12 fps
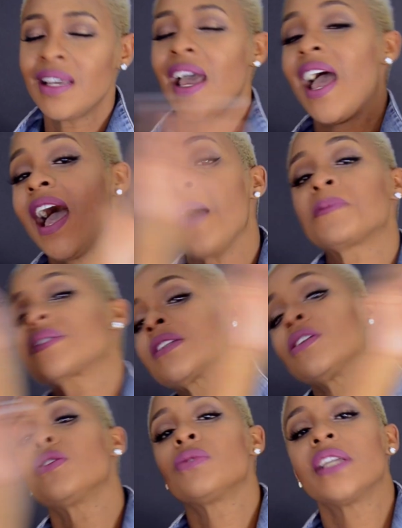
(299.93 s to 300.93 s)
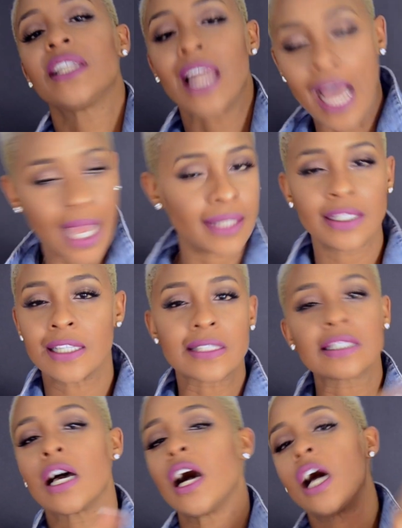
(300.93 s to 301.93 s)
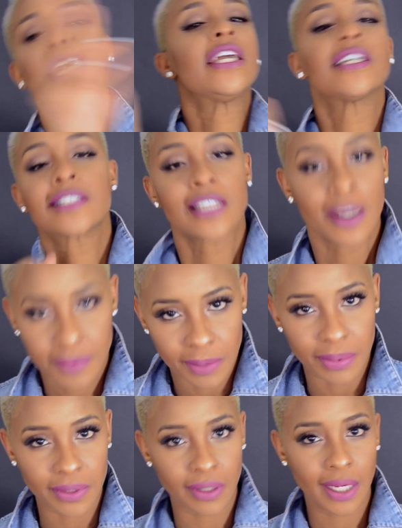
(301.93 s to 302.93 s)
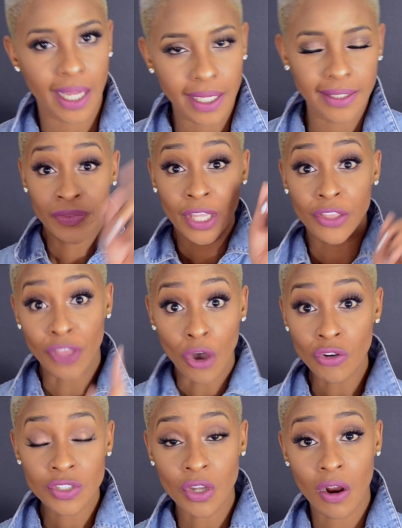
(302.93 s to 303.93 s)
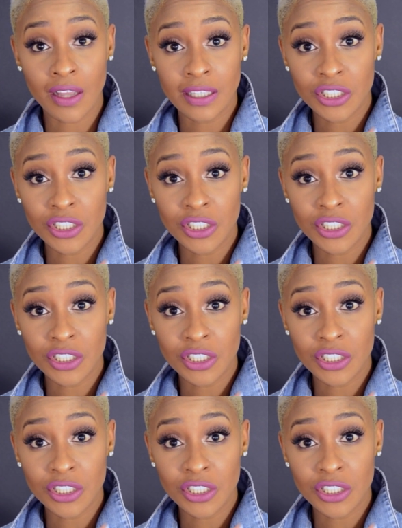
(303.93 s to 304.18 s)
Absolutely not. It's unacceptable, okay? Those are the